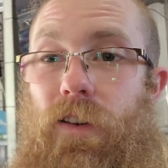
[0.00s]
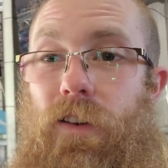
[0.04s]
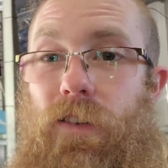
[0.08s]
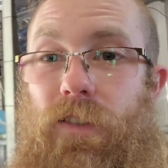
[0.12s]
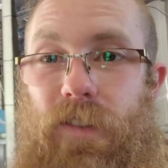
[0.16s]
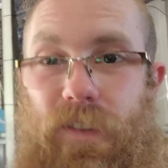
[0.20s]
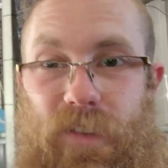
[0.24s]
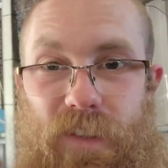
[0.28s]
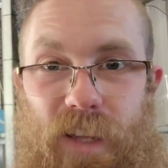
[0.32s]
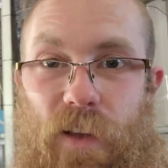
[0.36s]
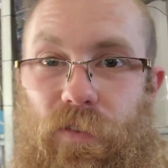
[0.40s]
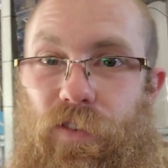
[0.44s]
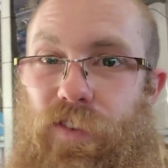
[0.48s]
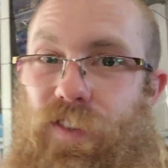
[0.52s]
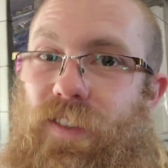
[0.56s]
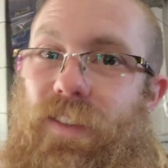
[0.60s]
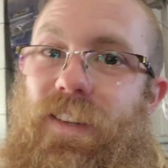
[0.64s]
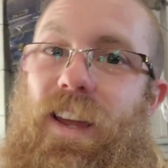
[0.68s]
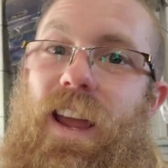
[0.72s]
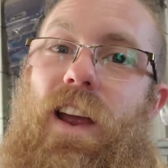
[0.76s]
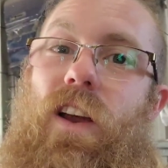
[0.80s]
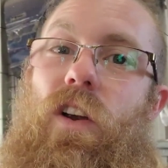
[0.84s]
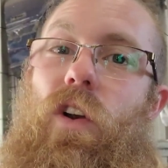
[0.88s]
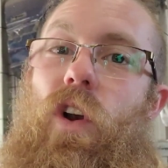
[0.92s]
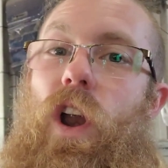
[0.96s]
stiff
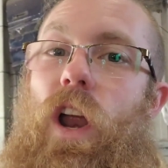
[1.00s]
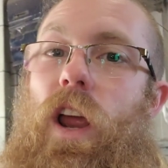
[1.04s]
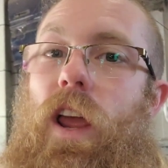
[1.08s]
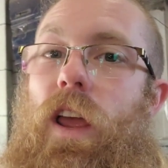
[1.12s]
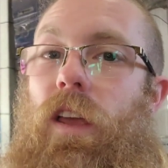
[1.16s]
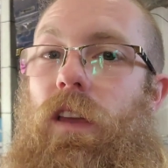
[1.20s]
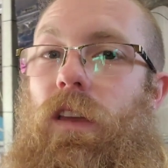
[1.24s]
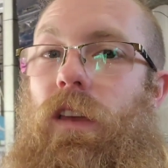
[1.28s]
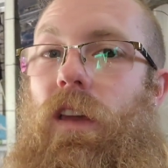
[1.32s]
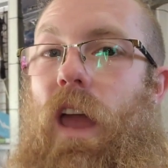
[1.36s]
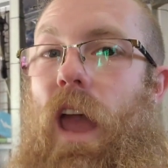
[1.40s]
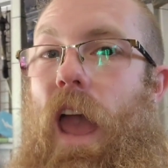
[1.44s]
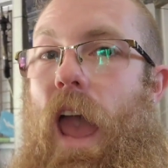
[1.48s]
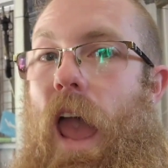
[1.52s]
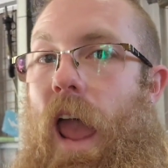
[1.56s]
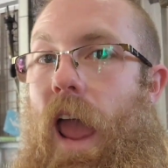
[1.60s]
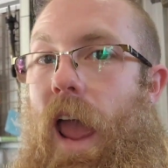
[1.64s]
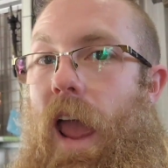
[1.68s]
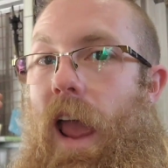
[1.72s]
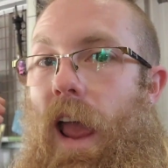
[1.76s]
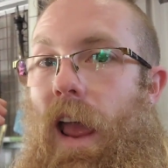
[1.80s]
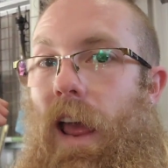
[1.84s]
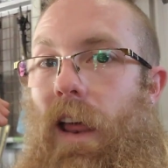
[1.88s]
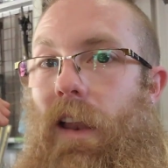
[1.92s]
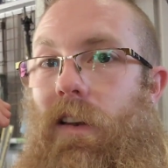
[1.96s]
steering,
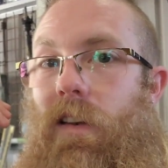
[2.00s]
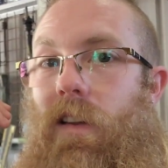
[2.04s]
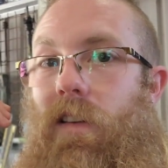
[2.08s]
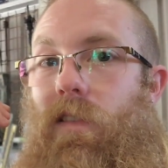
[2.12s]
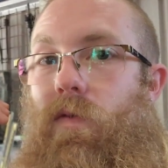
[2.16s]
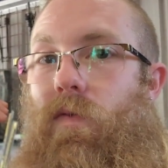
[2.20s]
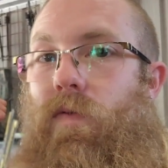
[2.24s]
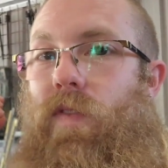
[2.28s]
and